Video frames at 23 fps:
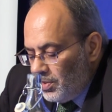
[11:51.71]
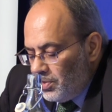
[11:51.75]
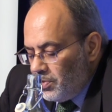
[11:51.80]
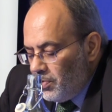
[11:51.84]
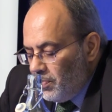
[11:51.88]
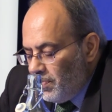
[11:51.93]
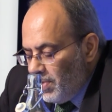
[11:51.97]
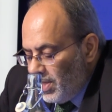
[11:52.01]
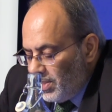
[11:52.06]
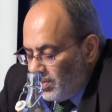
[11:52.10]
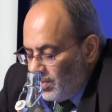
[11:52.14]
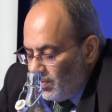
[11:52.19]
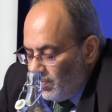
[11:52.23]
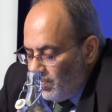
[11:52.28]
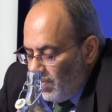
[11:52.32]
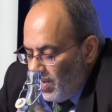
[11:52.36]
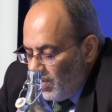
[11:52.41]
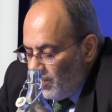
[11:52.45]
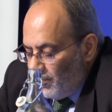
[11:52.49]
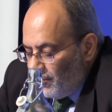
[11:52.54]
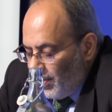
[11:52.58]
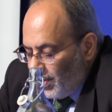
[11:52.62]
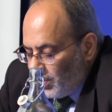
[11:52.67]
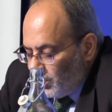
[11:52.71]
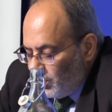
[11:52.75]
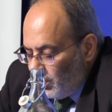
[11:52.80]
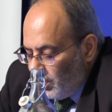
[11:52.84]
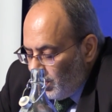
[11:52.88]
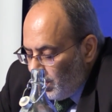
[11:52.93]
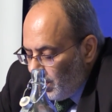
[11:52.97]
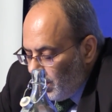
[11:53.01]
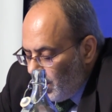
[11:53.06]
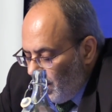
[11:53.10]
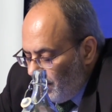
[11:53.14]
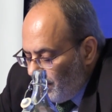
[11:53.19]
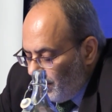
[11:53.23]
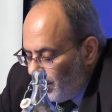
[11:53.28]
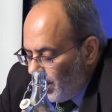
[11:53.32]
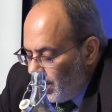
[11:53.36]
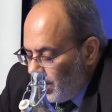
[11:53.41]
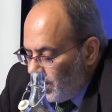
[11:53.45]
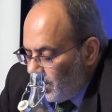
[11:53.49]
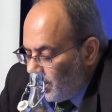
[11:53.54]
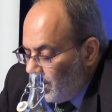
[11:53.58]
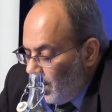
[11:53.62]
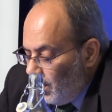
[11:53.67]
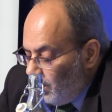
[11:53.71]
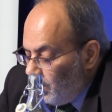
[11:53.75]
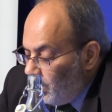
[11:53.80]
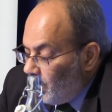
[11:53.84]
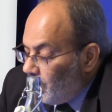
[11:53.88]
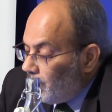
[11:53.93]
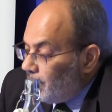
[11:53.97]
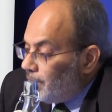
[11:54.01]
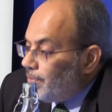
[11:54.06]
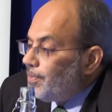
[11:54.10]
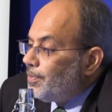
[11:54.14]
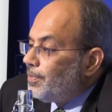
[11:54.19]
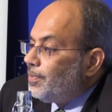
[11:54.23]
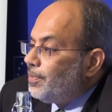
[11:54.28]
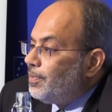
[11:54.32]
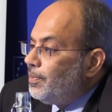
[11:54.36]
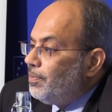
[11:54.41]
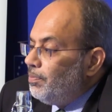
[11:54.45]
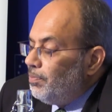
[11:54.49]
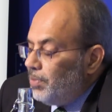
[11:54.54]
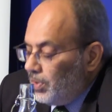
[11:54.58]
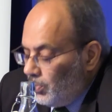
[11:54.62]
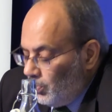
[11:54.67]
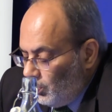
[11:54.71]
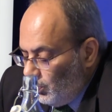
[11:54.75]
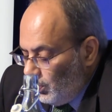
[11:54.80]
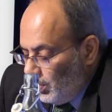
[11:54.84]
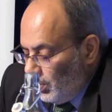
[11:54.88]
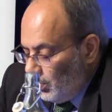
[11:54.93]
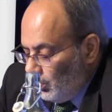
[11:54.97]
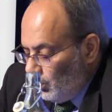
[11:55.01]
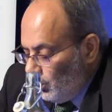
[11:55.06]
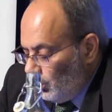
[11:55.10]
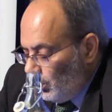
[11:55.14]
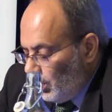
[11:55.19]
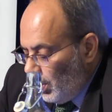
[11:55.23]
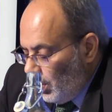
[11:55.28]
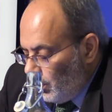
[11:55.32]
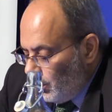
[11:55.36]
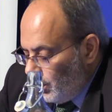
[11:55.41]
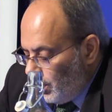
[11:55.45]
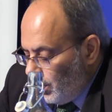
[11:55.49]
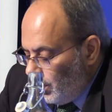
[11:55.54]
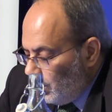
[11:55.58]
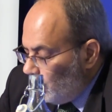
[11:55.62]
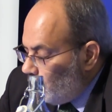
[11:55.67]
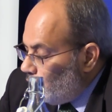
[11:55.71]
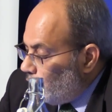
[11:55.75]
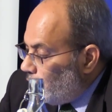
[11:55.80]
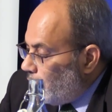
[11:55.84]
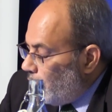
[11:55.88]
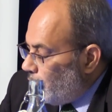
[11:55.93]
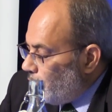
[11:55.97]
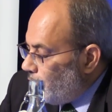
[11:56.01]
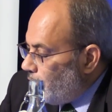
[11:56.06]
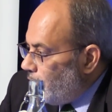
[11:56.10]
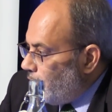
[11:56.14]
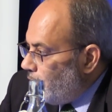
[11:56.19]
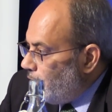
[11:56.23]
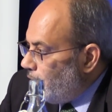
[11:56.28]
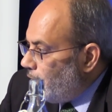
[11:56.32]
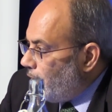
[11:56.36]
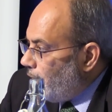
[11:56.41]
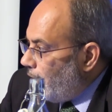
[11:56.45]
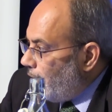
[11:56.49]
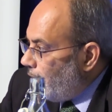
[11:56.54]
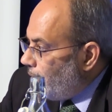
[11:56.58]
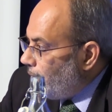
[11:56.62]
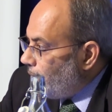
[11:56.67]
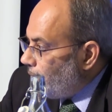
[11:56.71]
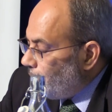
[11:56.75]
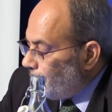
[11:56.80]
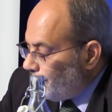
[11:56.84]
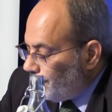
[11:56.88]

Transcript: Domestic manufacturing in Africa has doubled between 2000 and 2010,